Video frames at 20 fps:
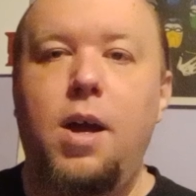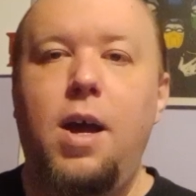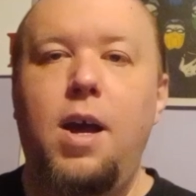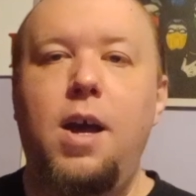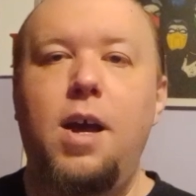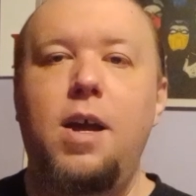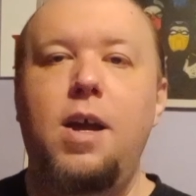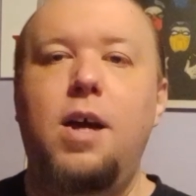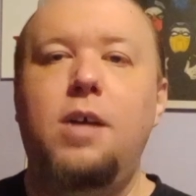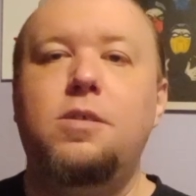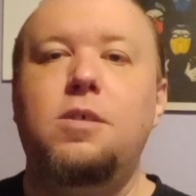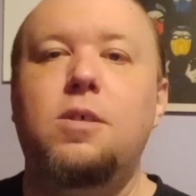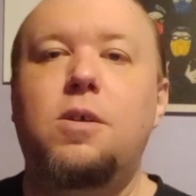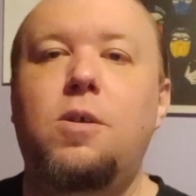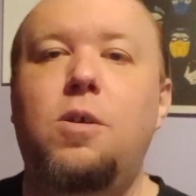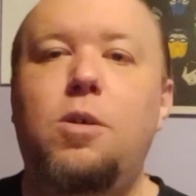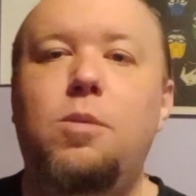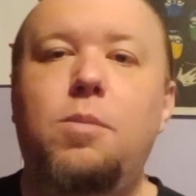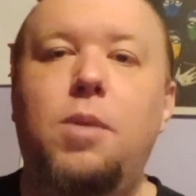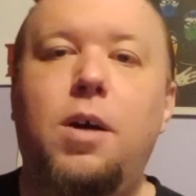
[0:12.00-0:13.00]
Hey, how's it
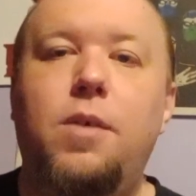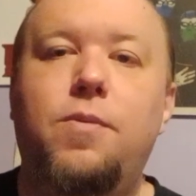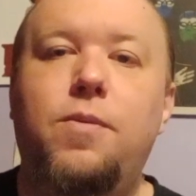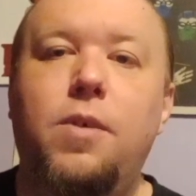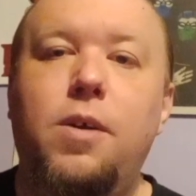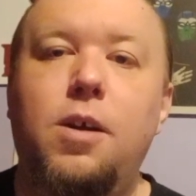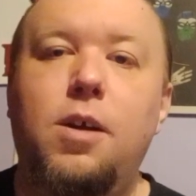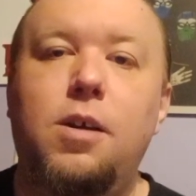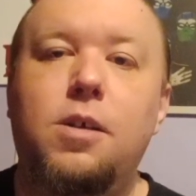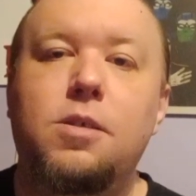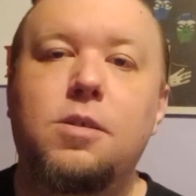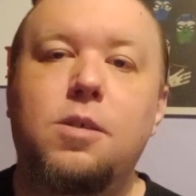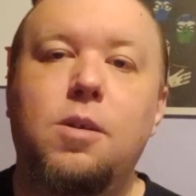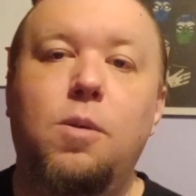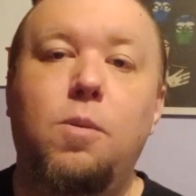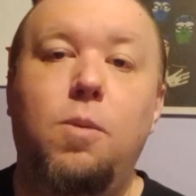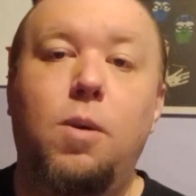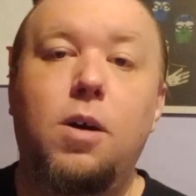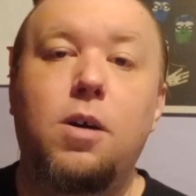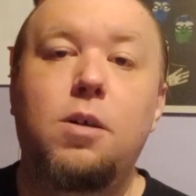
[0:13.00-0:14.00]
going, my friends?
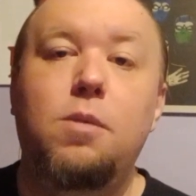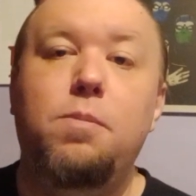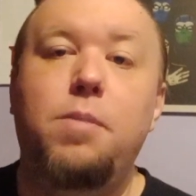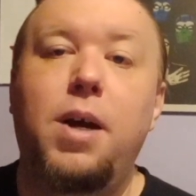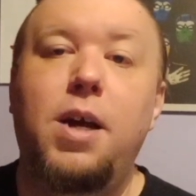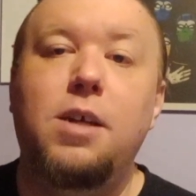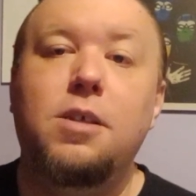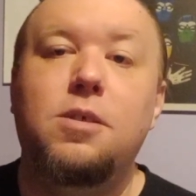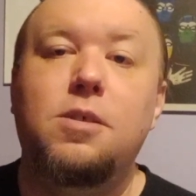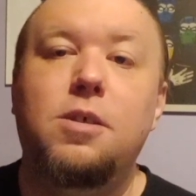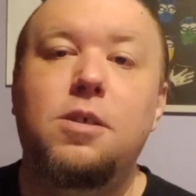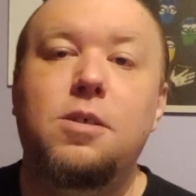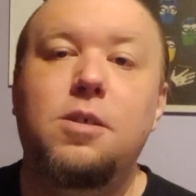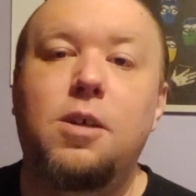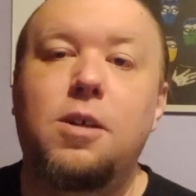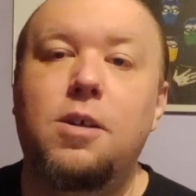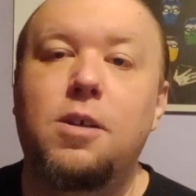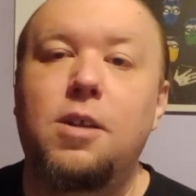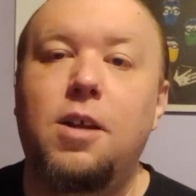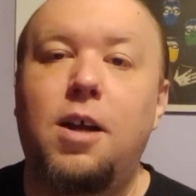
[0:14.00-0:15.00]
Welcome back to the
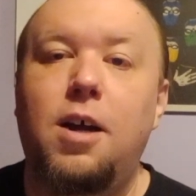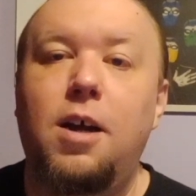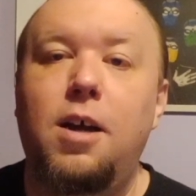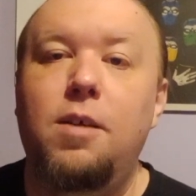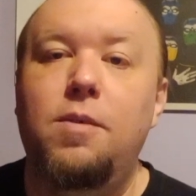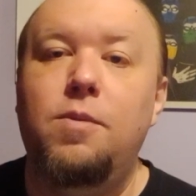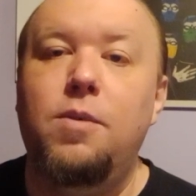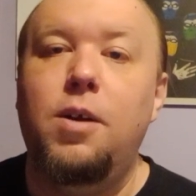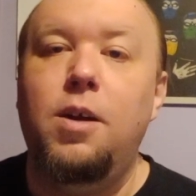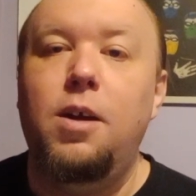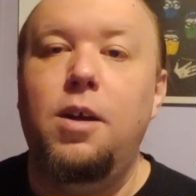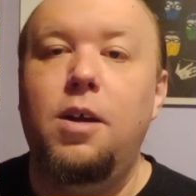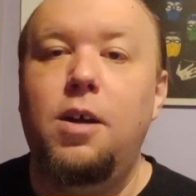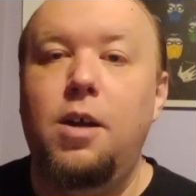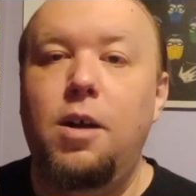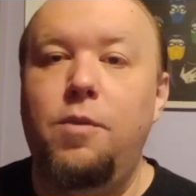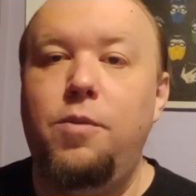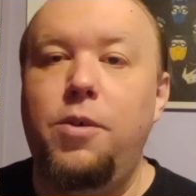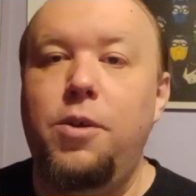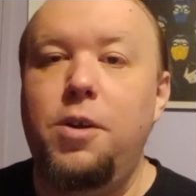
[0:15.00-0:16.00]
Nerd Life.
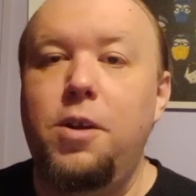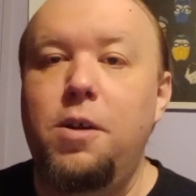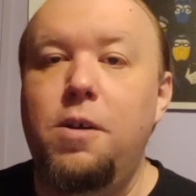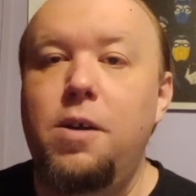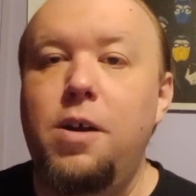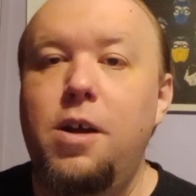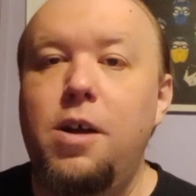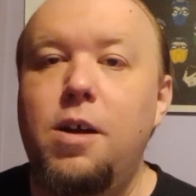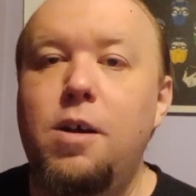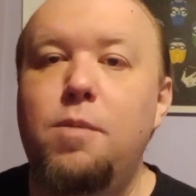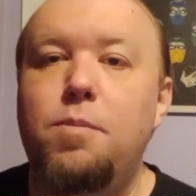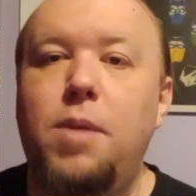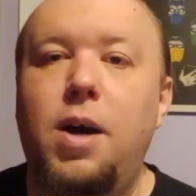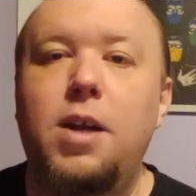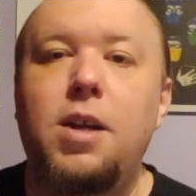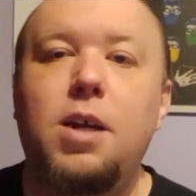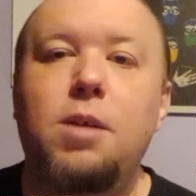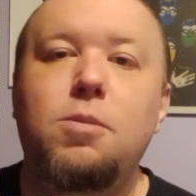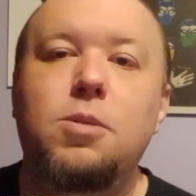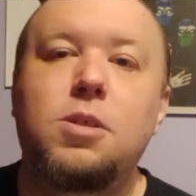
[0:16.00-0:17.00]
If you're new here, my
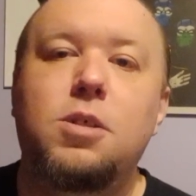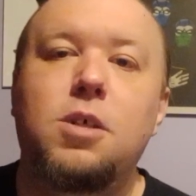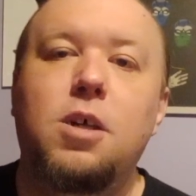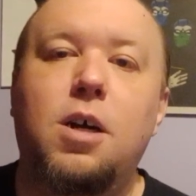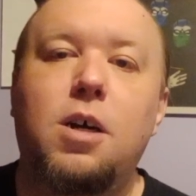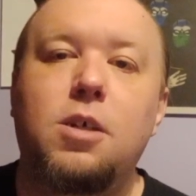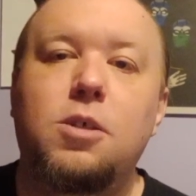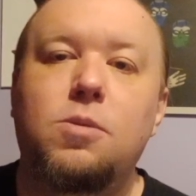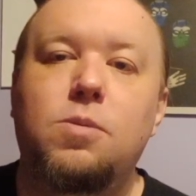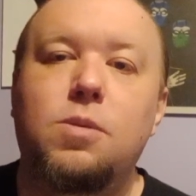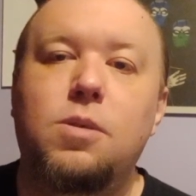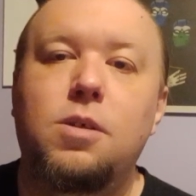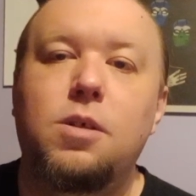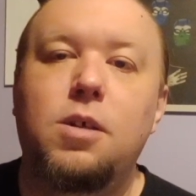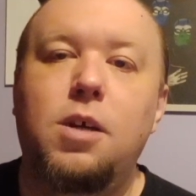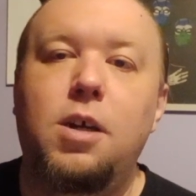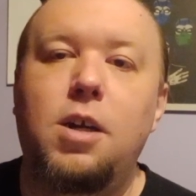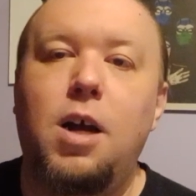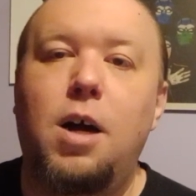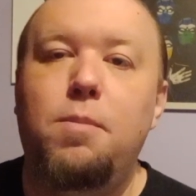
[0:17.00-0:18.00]
name is Joshua,
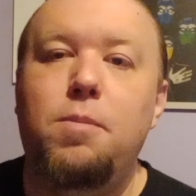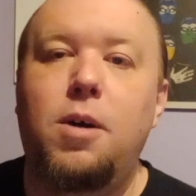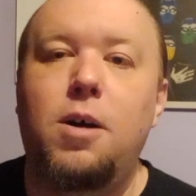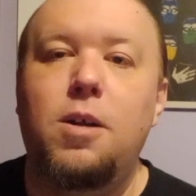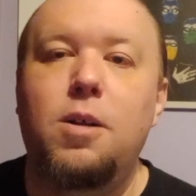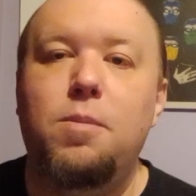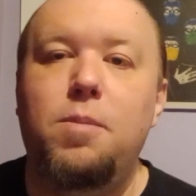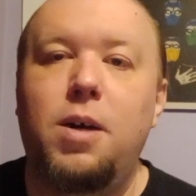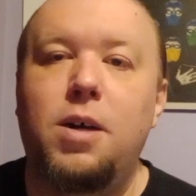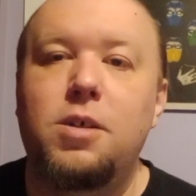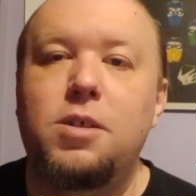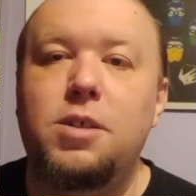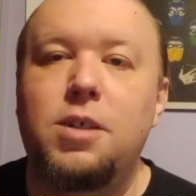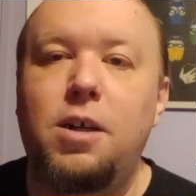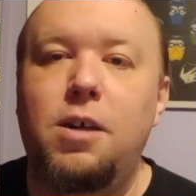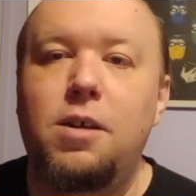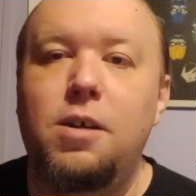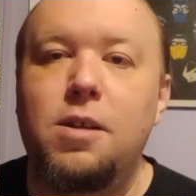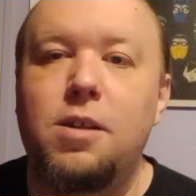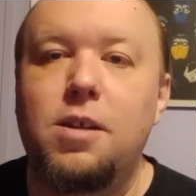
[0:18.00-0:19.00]
and I'm all about
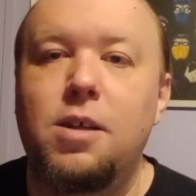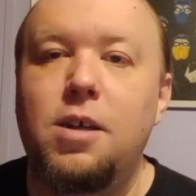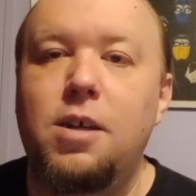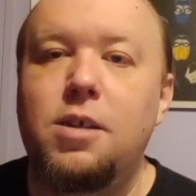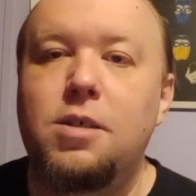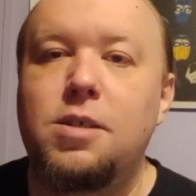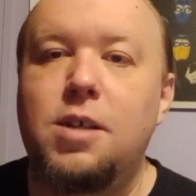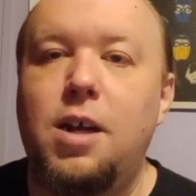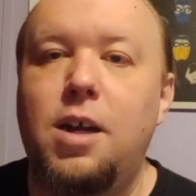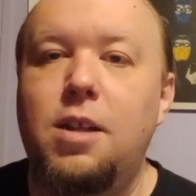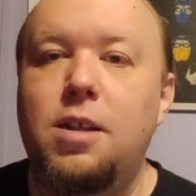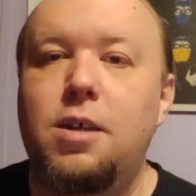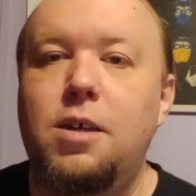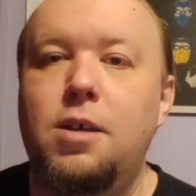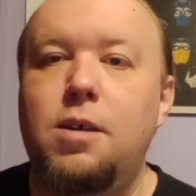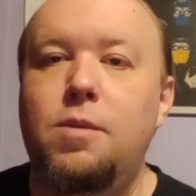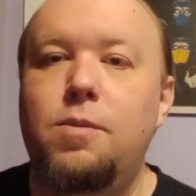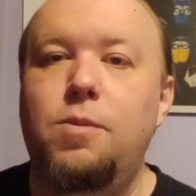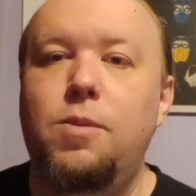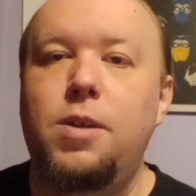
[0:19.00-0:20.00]
sharing the things I
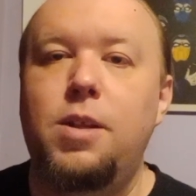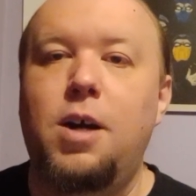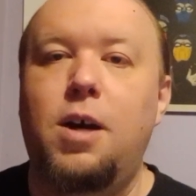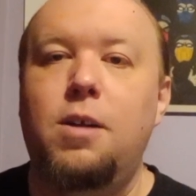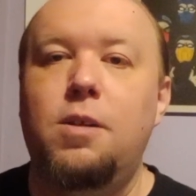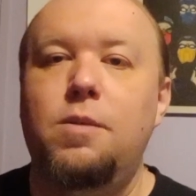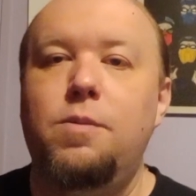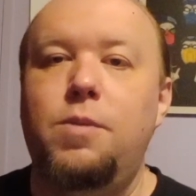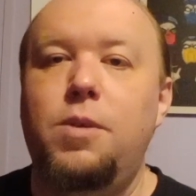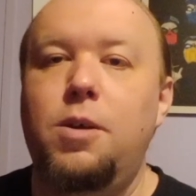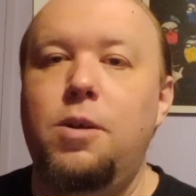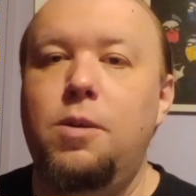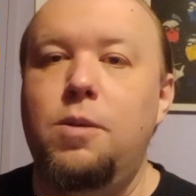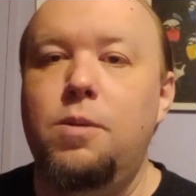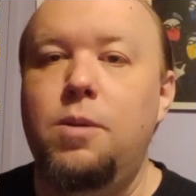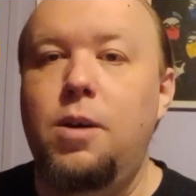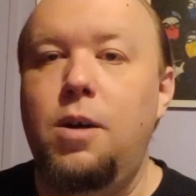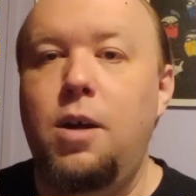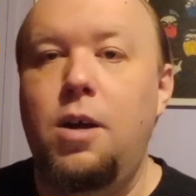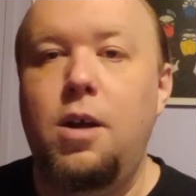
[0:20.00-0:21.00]
love with all of you,
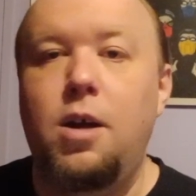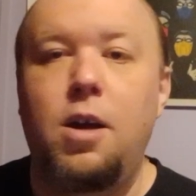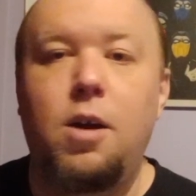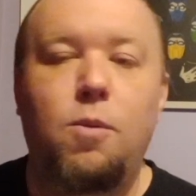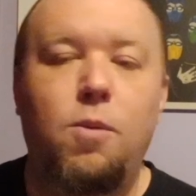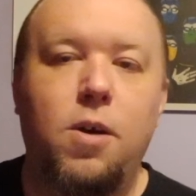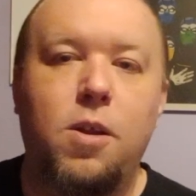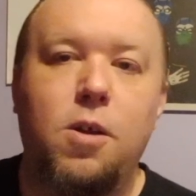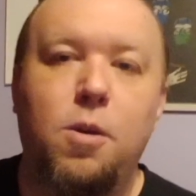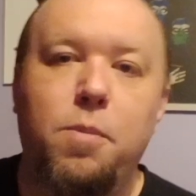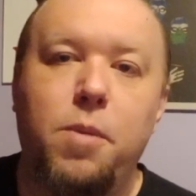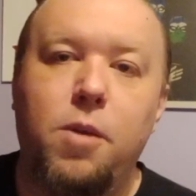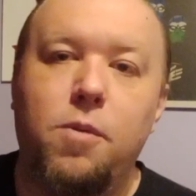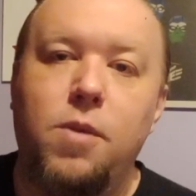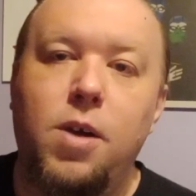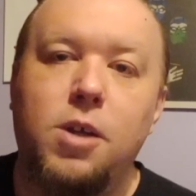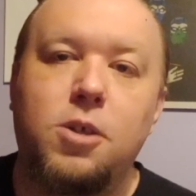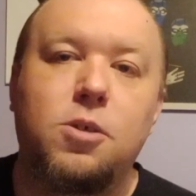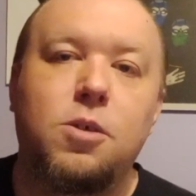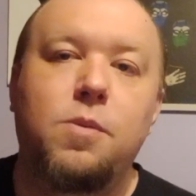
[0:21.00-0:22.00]
whether it be
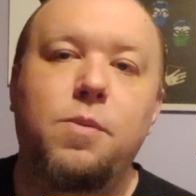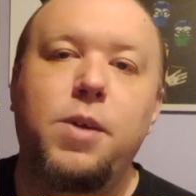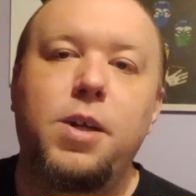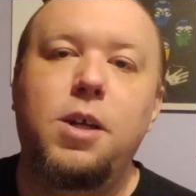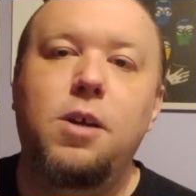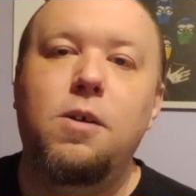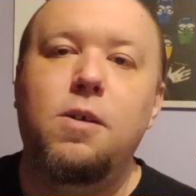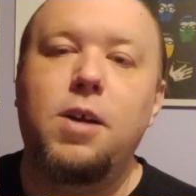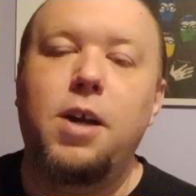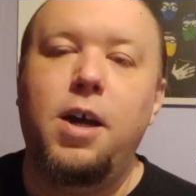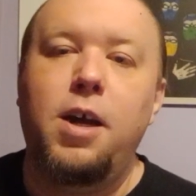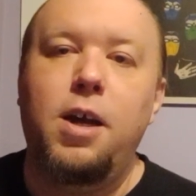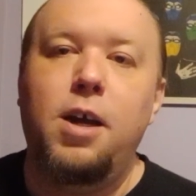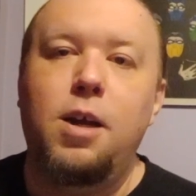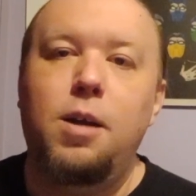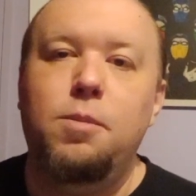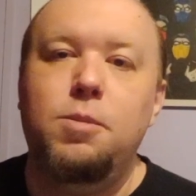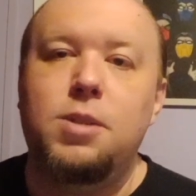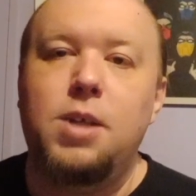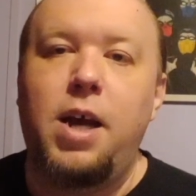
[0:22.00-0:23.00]
retro video
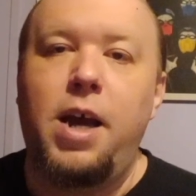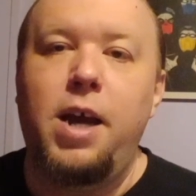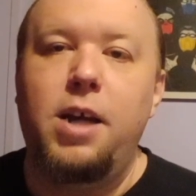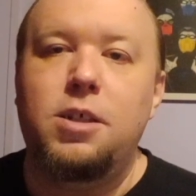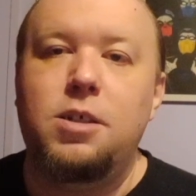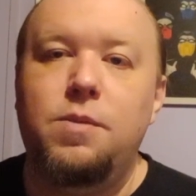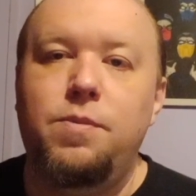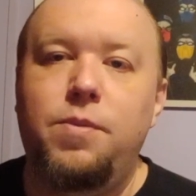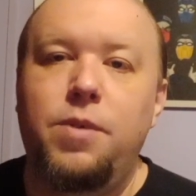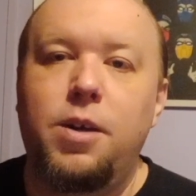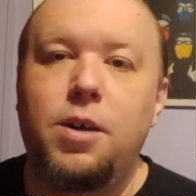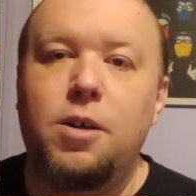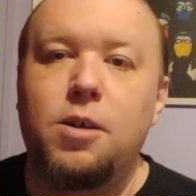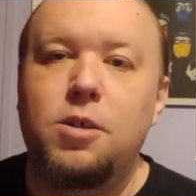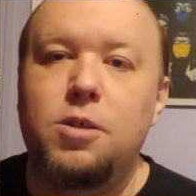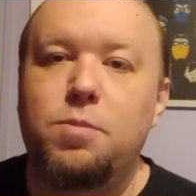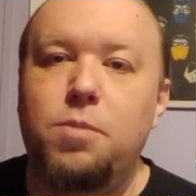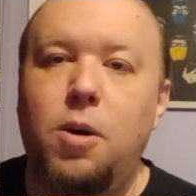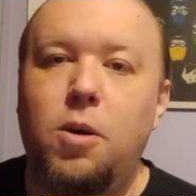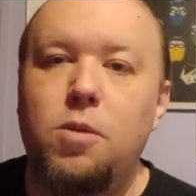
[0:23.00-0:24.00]
games, action
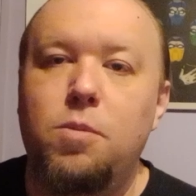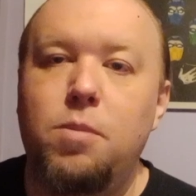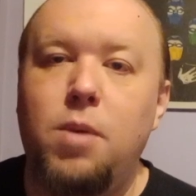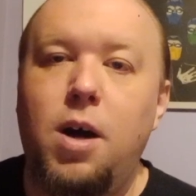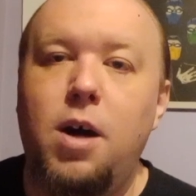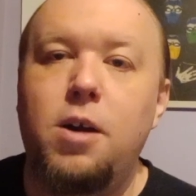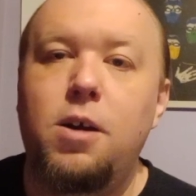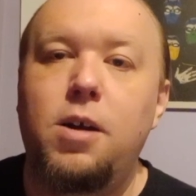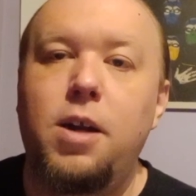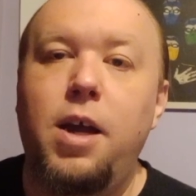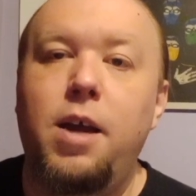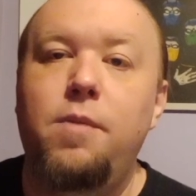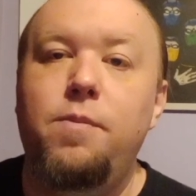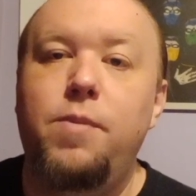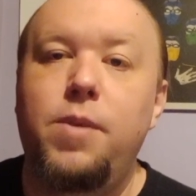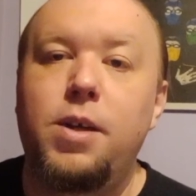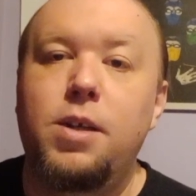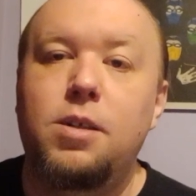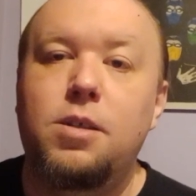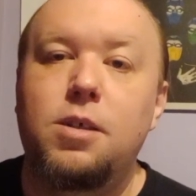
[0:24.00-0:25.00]
figures, both modern and
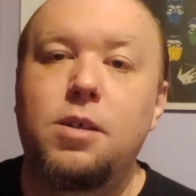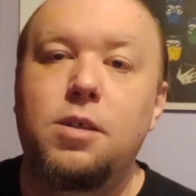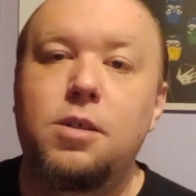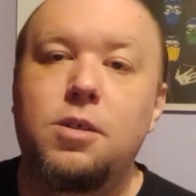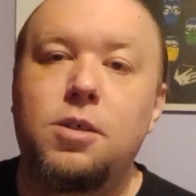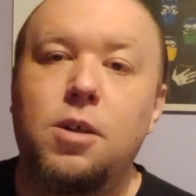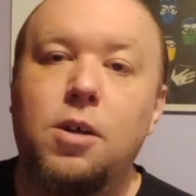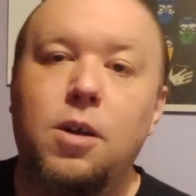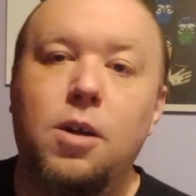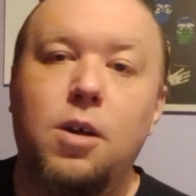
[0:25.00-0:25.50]
vintage,